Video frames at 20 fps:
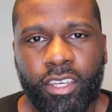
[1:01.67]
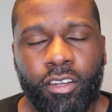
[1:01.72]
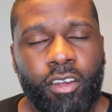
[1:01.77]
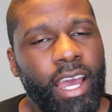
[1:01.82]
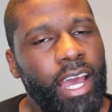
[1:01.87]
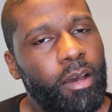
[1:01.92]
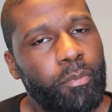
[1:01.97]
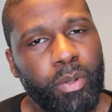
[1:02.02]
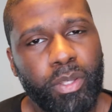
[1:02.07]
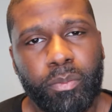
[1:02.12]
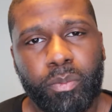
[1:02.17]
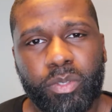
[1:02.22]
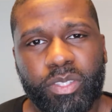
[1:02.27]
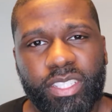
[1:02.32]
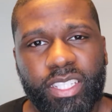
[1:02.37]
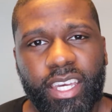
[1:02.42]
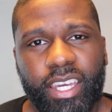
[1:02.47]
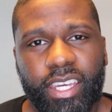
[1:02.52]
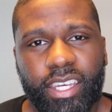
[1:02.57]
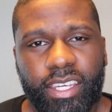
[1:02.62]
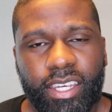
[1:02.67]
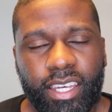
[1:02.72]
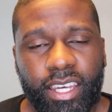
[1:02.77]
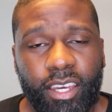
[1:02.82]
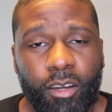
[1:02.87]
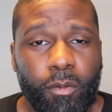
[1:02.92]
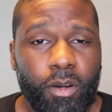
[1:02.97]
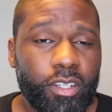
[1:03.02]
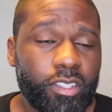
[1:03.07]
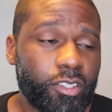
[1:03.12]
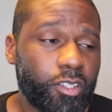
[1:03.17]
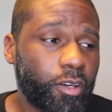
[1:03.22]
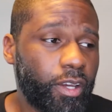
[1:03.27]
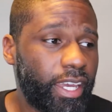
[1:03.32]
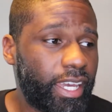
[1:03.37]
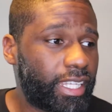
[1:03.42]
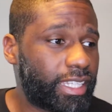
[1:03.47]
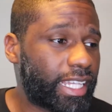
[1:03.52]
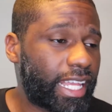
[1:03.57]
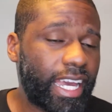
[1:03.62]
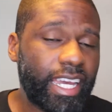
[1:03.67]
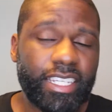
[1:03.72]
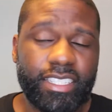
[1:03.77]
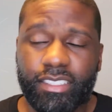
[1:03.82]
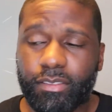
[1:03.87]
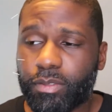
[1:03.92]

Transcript: You know how people say, why don't you go ahead, like,